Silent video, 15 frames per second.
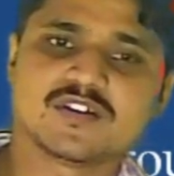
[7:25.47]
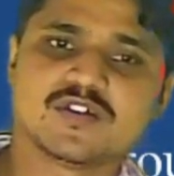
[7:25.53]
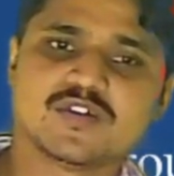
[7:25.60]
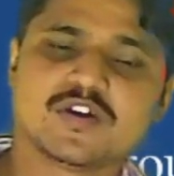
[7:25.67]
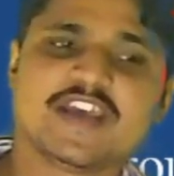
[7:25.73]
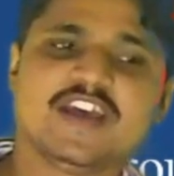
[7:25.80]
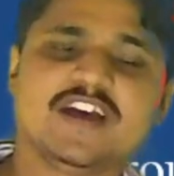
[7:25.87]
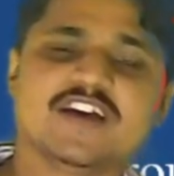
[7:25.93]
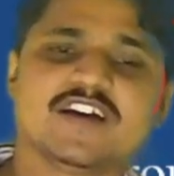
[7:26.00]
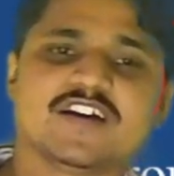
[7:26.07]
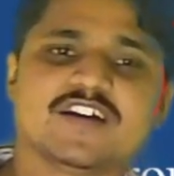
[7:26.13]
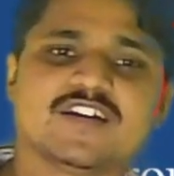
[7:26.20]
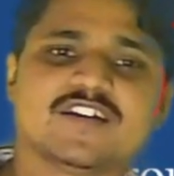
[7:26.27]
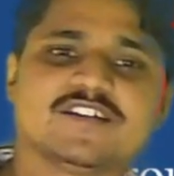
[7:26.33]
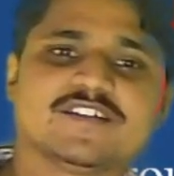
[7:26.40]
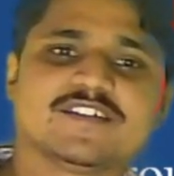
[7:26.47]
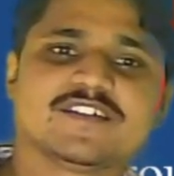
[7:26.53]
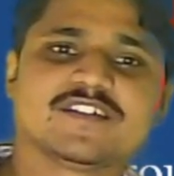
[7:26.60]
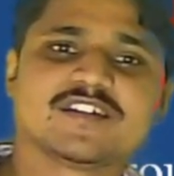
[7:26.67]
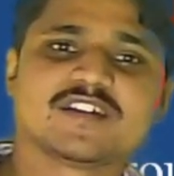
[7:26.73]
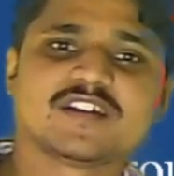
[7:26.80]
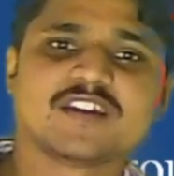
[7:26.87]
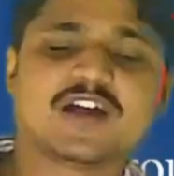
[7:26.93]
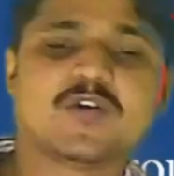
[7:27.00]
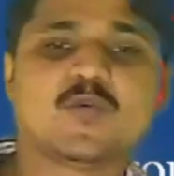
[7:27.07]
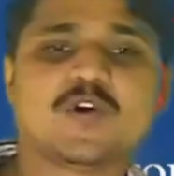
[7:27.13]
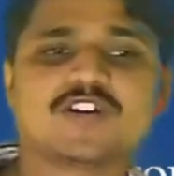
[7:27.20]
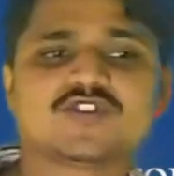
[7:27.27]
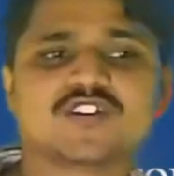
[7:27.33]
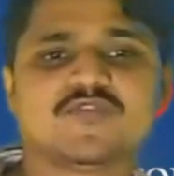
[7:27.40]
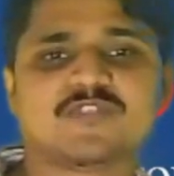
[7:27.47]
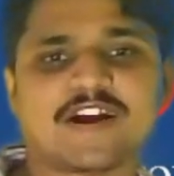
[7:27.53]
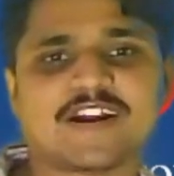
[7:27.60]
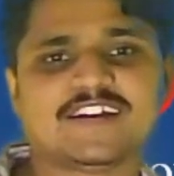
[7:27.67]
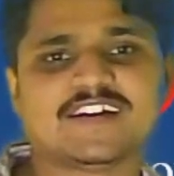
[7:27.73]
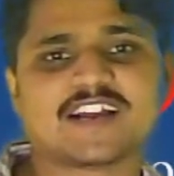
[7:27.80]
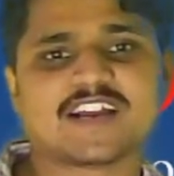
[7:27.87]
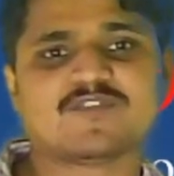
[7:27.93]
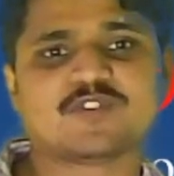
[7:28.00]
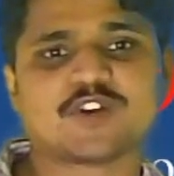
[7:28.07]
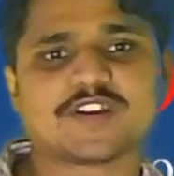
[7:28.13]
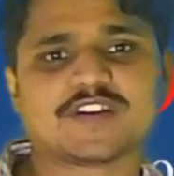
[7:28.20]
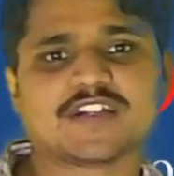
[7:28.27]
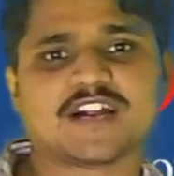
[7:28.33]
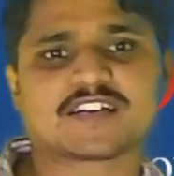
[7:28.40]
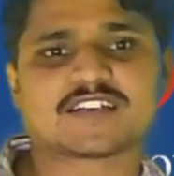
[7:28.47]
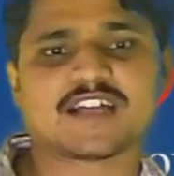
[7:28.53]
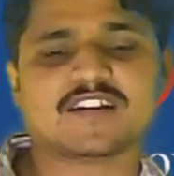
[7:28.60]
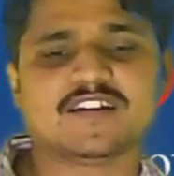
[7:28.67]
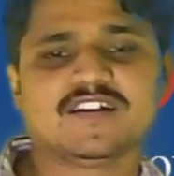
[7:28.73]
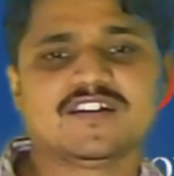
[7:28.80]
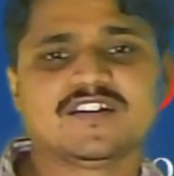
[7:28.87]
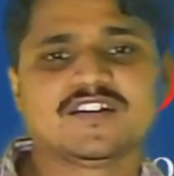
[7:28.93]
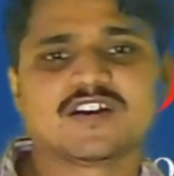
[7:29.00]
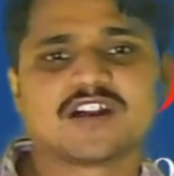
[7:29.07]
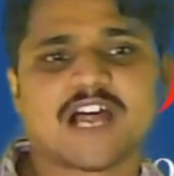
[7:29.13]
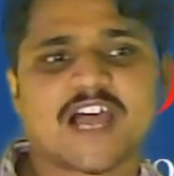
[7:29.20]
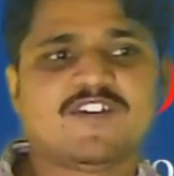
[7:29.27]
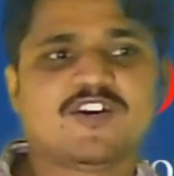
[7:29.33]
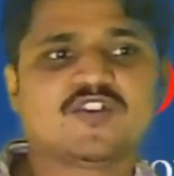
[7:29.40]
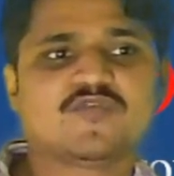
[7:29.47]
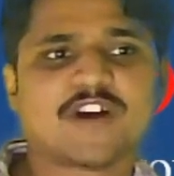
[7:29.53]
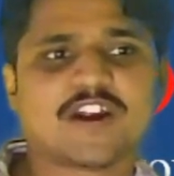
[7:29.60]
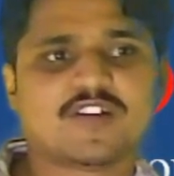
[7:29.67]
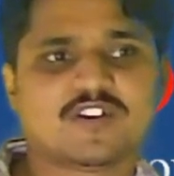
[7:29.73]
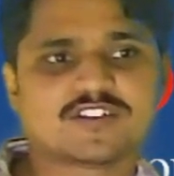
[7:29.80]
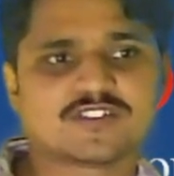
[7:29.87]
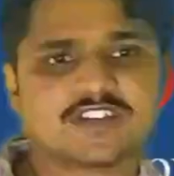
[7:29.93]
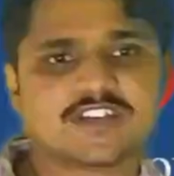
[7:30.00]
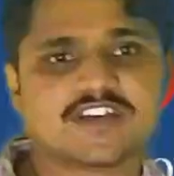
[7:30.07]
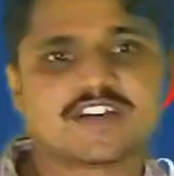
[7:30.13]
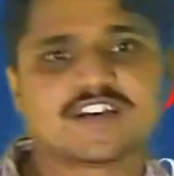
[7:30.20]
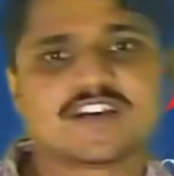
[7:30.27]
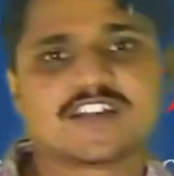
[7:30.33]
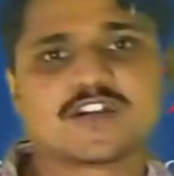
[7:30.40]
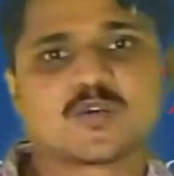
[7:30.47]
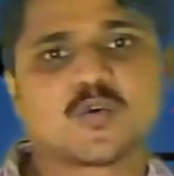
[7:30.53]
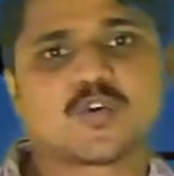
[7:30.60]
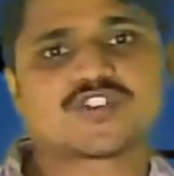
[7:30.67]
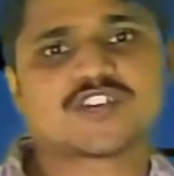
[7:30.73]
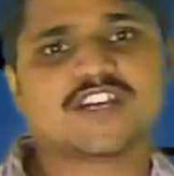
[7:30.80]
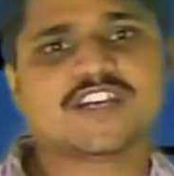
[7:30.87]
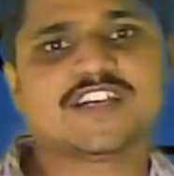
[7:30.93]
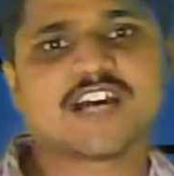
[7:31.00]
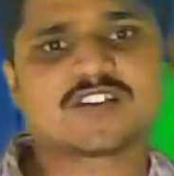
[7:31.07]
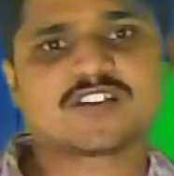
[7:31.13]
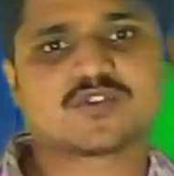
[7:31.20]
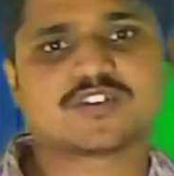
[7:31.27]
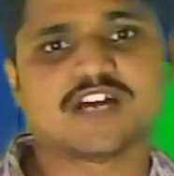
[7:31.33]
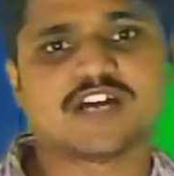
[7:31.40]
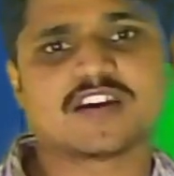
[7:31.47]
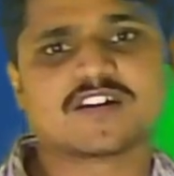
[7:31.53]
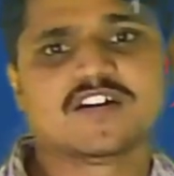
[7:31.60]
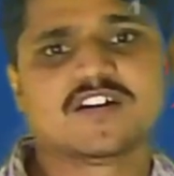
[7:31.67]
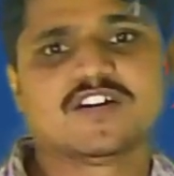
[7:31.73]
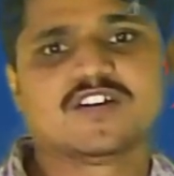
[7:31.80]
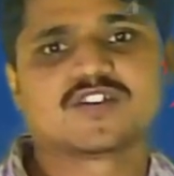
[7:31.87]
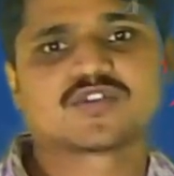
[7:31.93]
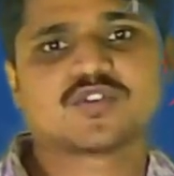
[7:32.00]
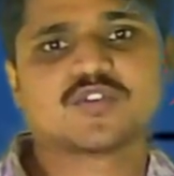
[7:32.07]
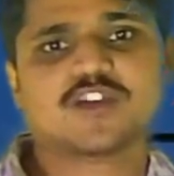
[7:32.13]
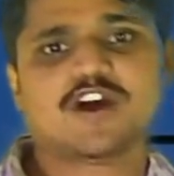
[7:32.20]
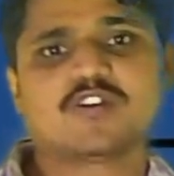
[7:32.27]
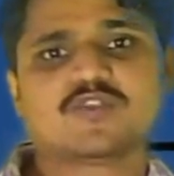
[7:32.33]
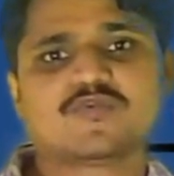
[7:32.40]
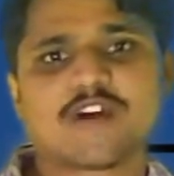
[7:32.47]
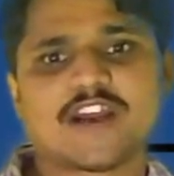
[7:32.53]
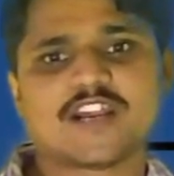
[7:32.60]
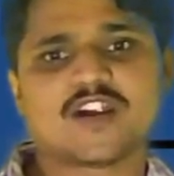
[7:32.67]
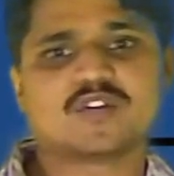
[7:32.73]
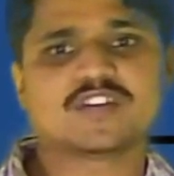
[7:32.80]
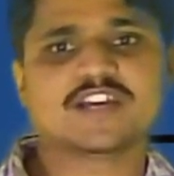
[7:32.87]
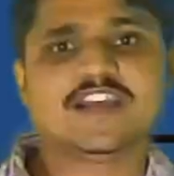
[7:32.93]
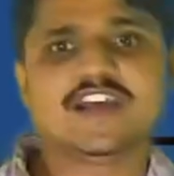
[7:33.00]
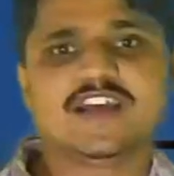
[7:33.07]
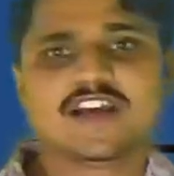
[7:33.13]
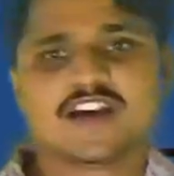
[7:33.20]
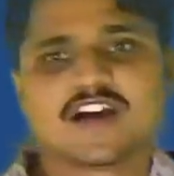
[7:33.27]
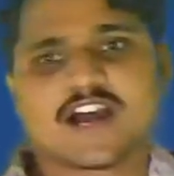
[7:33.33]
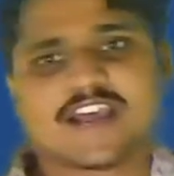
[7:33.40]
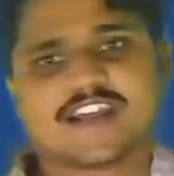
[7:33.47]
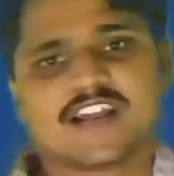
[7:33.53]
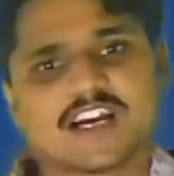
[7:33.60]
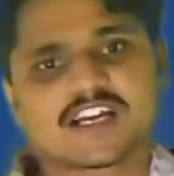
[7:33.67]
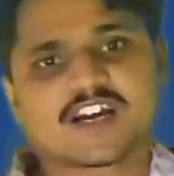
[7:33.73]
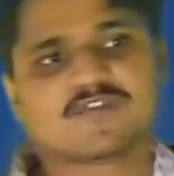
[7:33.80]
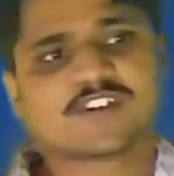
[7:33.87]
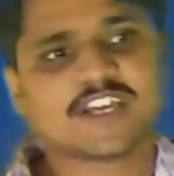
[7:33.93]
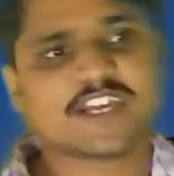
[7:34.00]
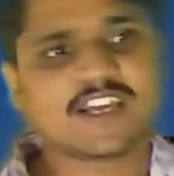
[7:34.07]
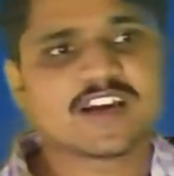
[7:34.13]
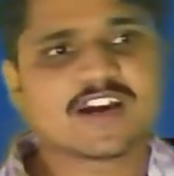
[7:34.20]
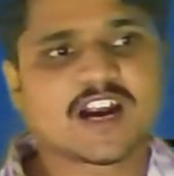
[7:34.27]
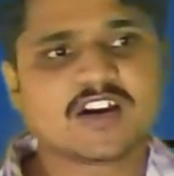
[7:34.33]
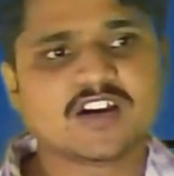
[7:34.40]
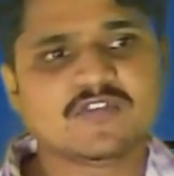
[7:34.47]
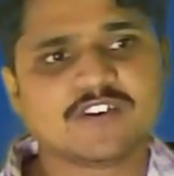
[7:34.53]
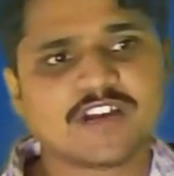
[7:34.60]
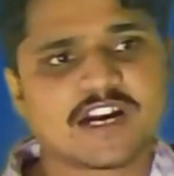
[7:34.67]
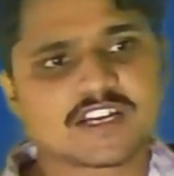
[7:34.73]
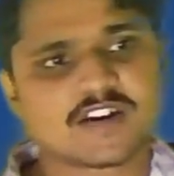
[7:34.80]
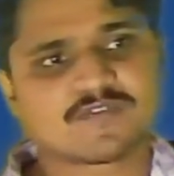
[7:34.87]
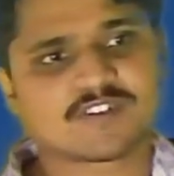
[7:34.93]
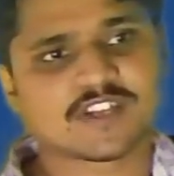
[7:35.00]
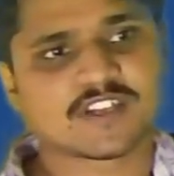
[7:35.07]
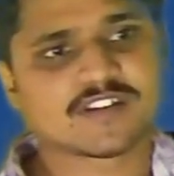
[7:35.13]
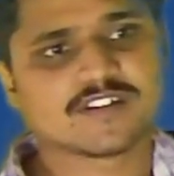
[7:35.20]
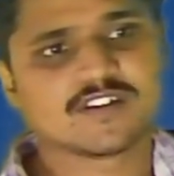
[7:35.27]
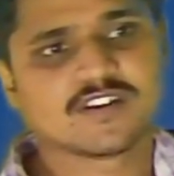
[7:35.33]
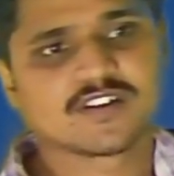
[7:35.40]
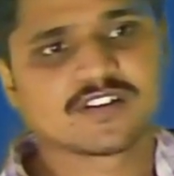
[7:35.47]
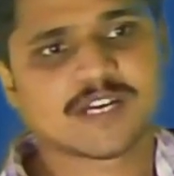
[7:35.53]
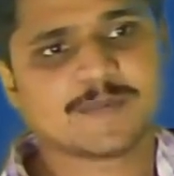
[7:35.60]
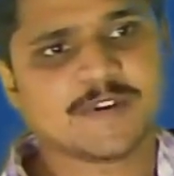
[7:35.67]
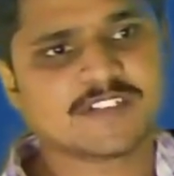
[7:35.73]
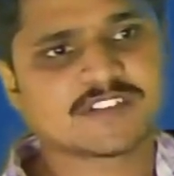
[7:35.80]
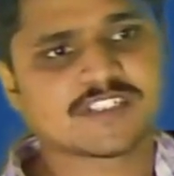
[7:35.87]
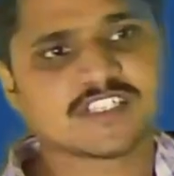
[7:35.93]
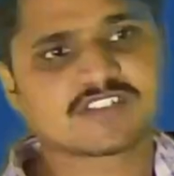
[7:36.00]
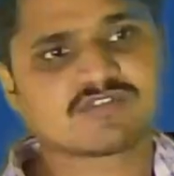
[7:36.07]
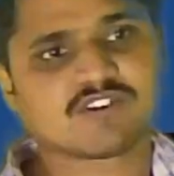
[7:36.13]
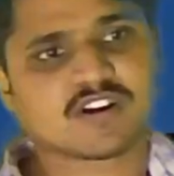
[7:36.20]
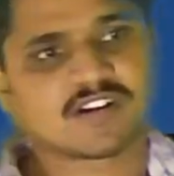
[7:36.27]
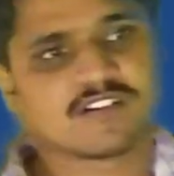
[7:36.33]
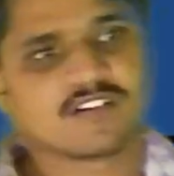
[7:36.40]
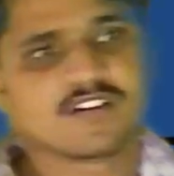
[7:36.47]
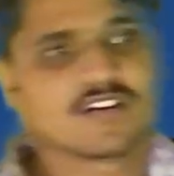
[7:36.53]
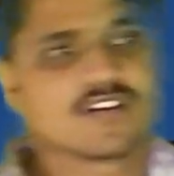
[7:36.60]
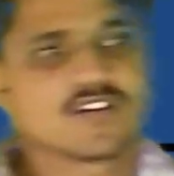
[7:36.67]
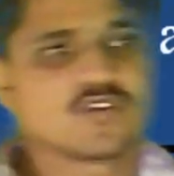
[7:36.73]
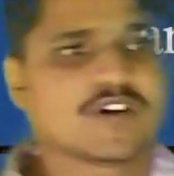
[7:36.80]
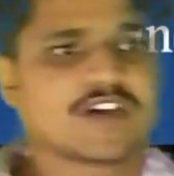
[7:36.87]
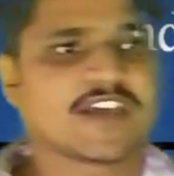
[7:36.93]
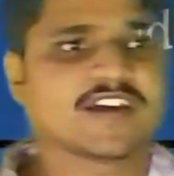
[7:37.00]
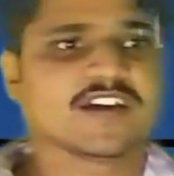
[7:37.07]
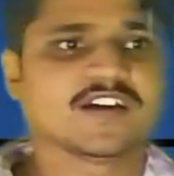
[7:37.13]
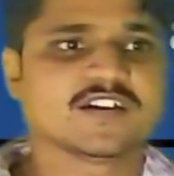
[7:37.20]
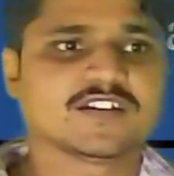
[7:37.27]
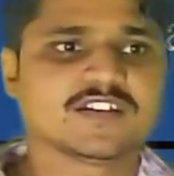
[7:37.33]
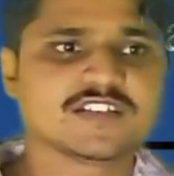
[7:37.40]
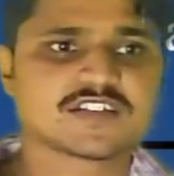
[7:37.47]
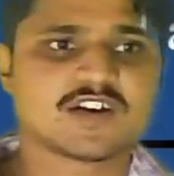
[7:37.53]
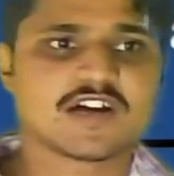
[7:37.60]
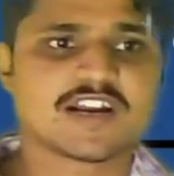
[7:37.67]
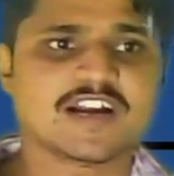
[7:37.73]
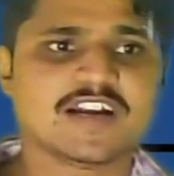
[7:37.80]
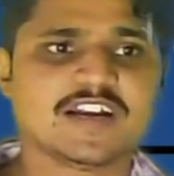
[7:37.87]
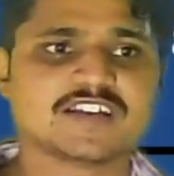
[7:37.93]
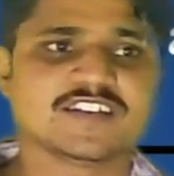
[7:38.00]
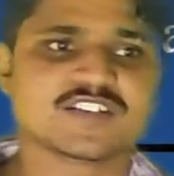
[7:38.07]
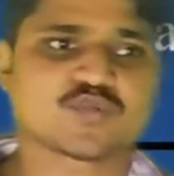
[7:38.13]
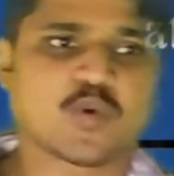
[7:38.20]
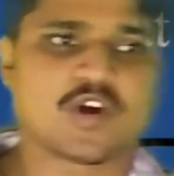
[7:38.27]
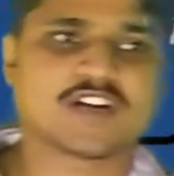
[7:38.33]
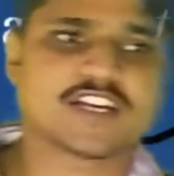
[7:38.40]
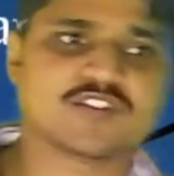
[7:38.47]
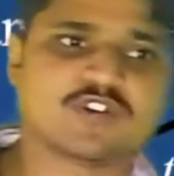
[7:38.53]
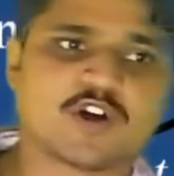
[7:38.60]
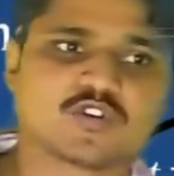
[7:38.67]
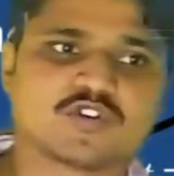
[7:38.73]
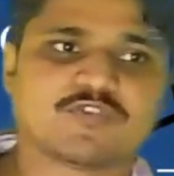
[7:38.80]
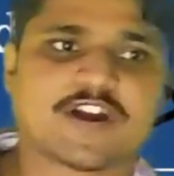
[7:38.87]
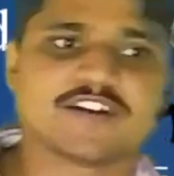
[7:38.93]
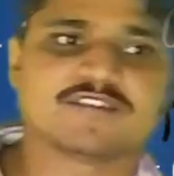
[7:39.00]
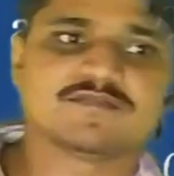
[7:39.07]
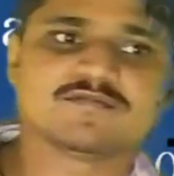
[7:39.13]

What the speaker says: Okay. Now, once you find the current flowing inductor, I want to find, see, in the question he asked that. So, we have to find out the I naught of t and V naught of t. That means this one. Okay. This current and this voltage you have to find.